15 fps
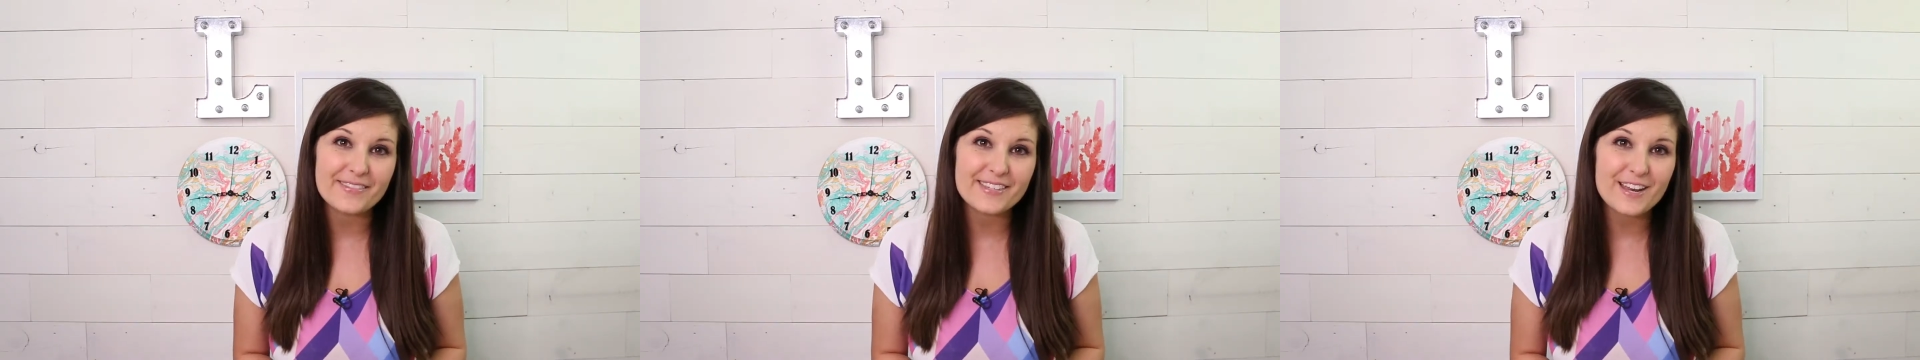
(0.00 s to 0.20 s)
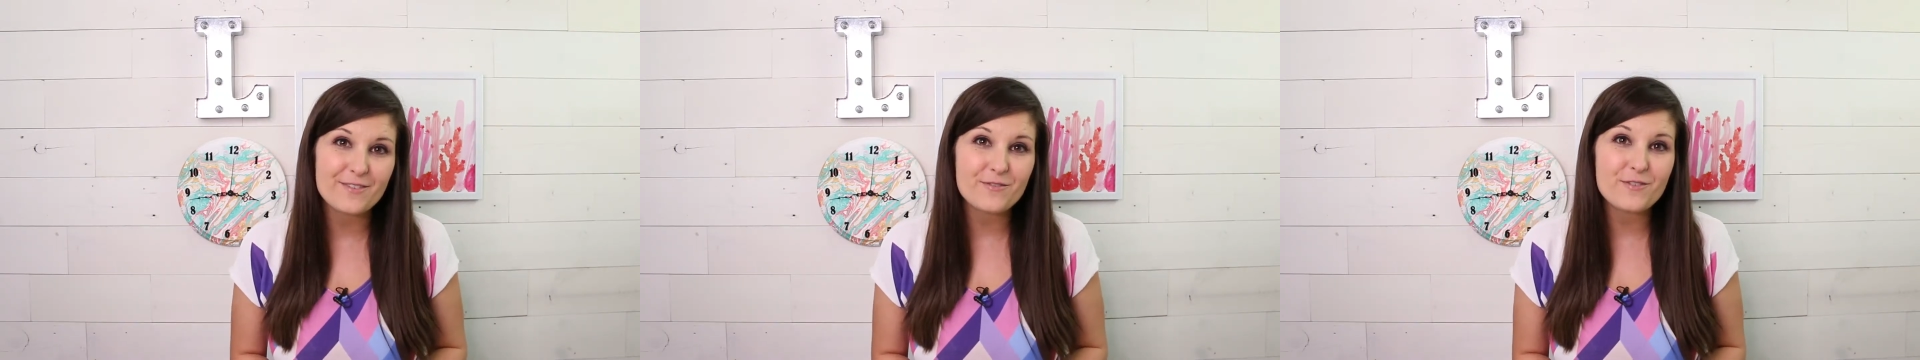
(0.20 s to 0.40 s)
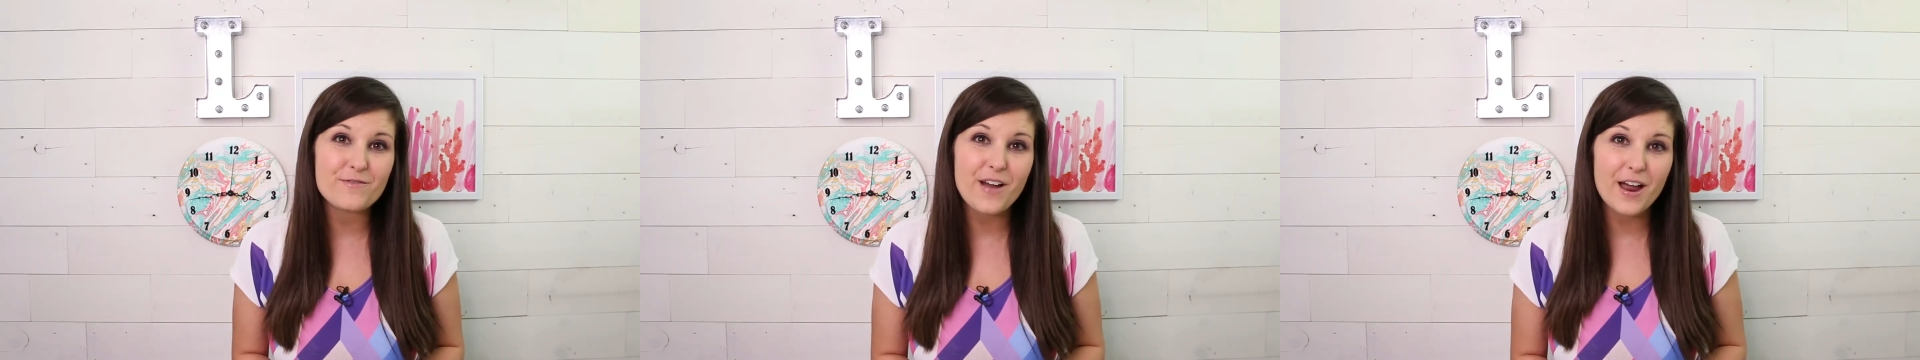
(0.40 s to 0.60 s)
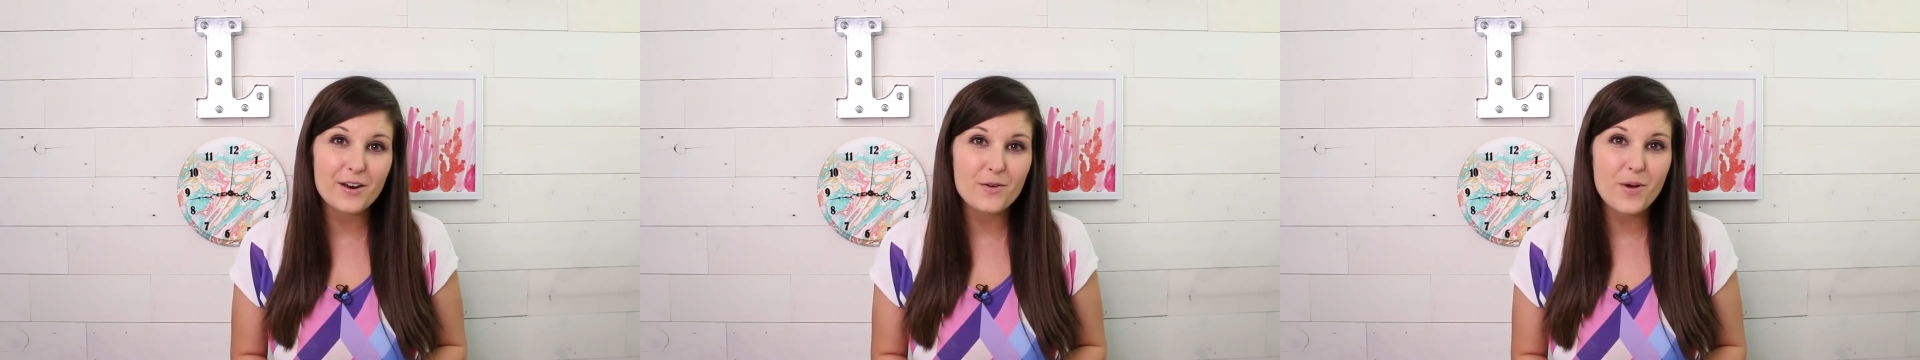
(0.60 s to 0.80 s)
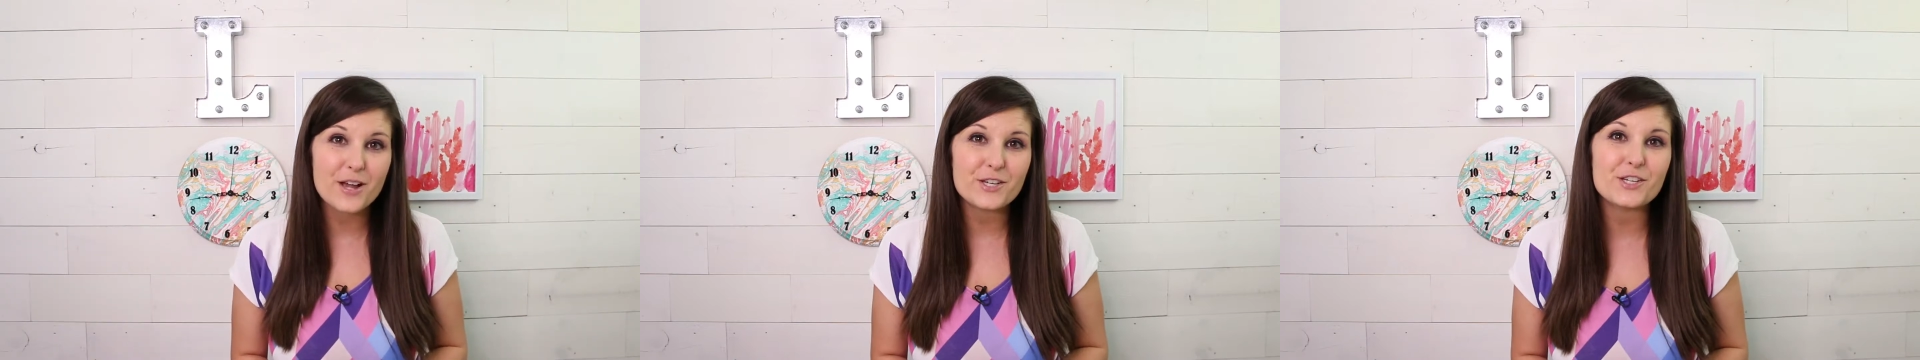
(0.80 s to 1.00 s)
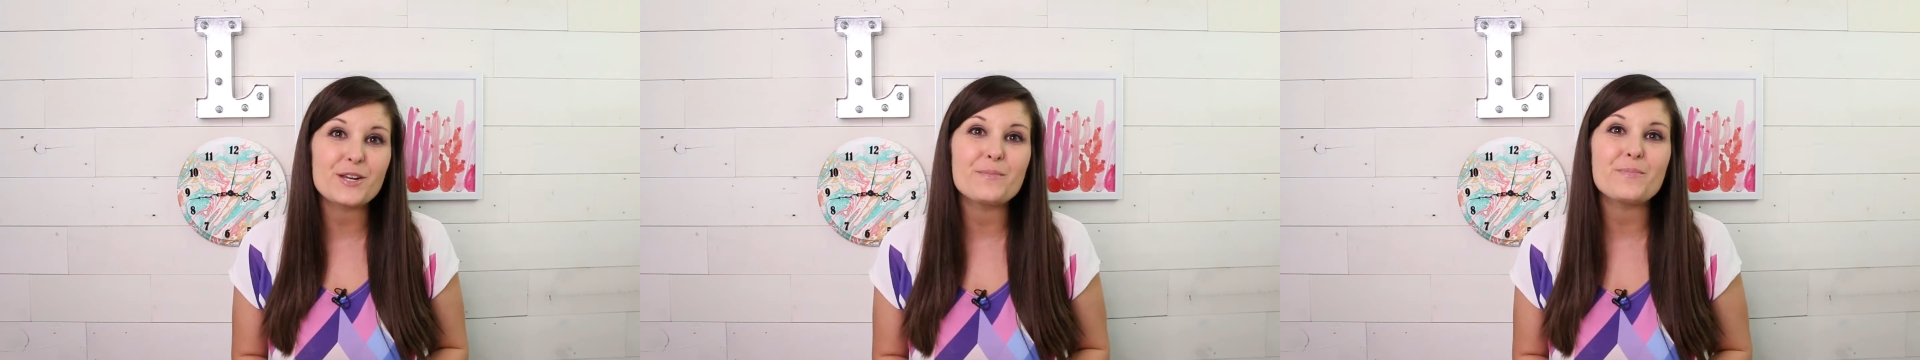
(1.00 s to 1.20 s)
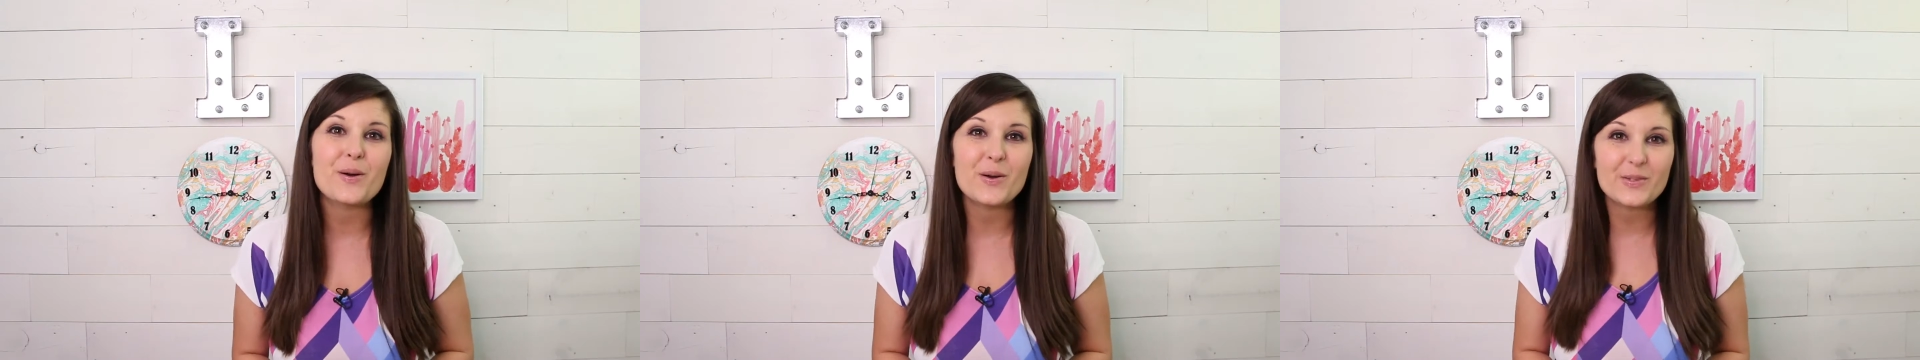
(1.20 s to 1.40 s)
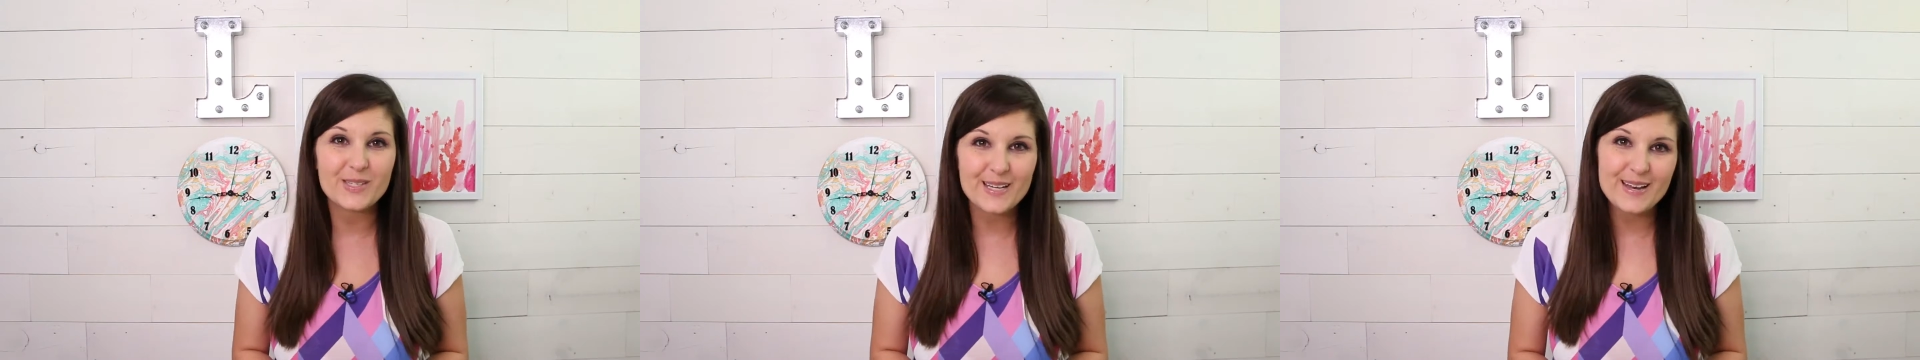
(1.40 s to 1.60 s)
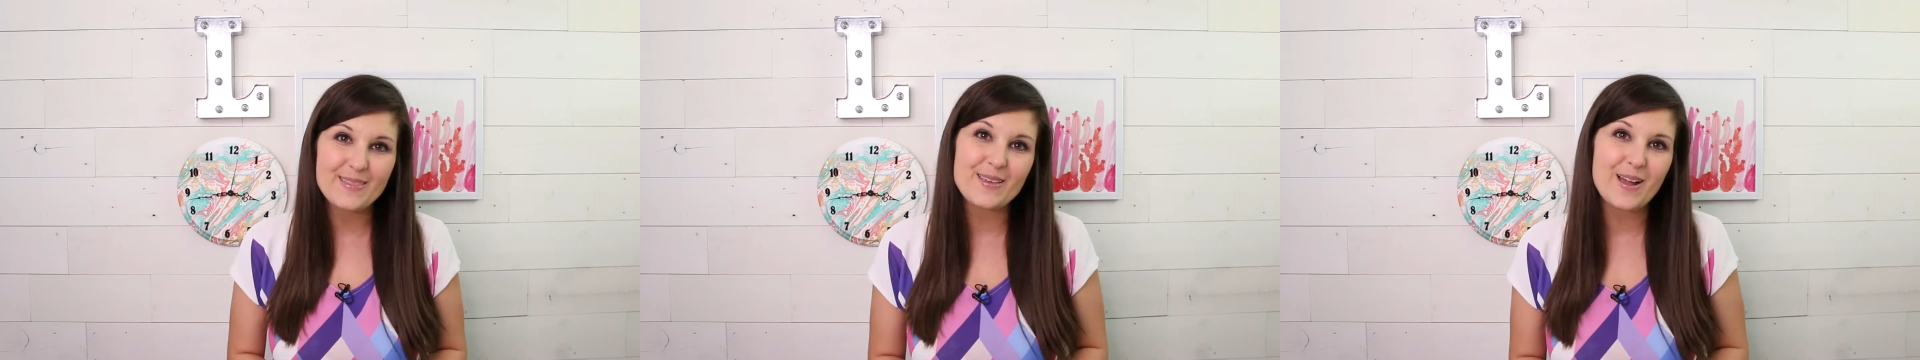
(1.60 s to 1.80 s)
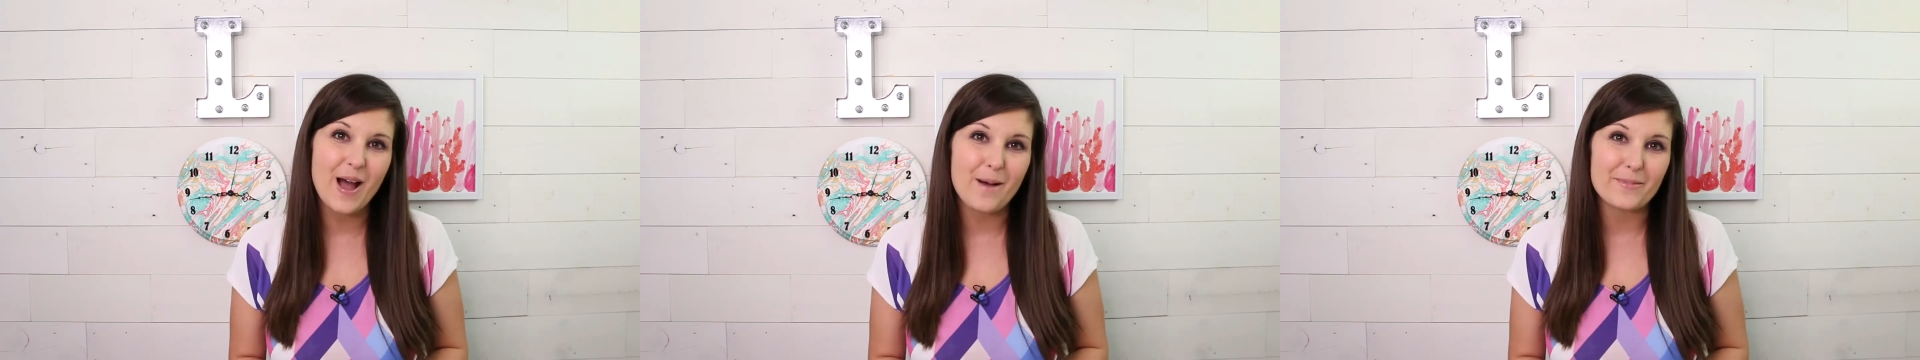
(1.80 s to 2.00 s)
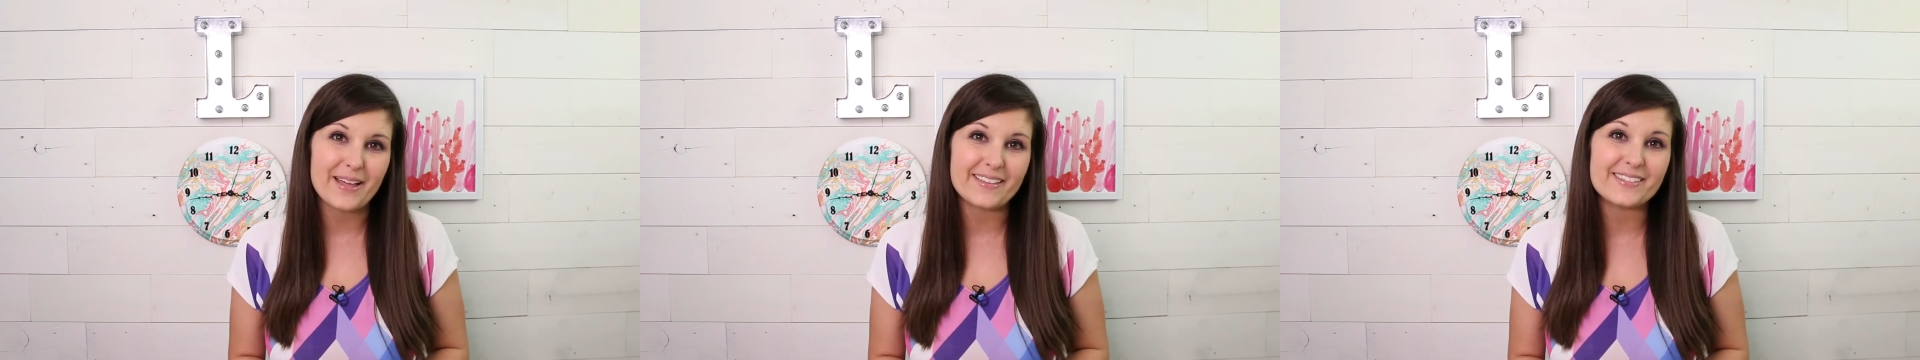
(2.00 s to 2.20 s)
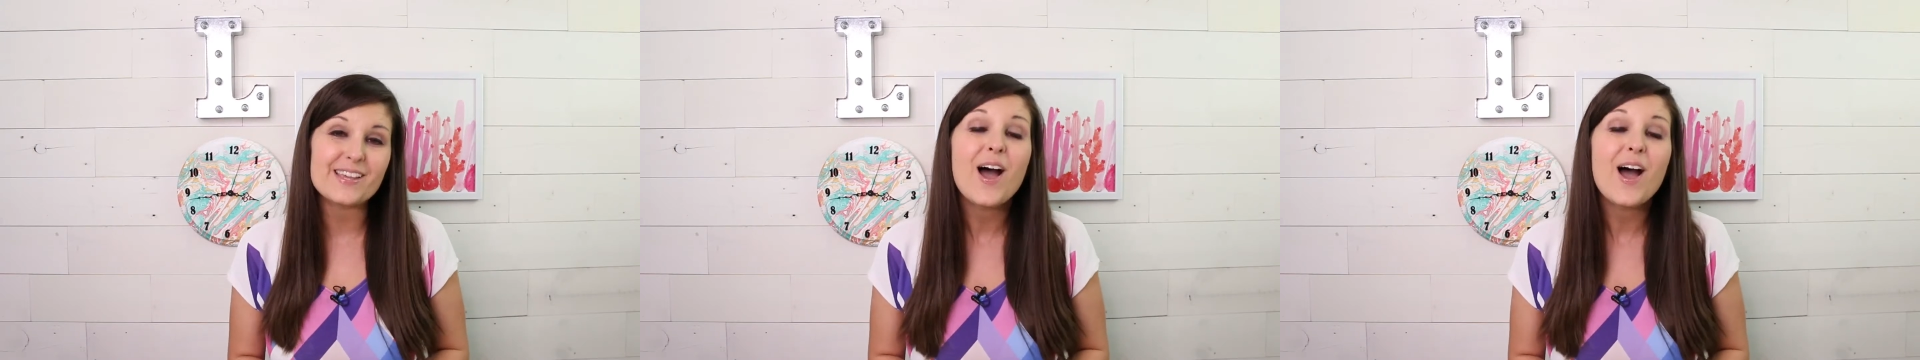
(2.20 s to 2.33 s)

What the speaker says: And if you've got a question, post it in the comments.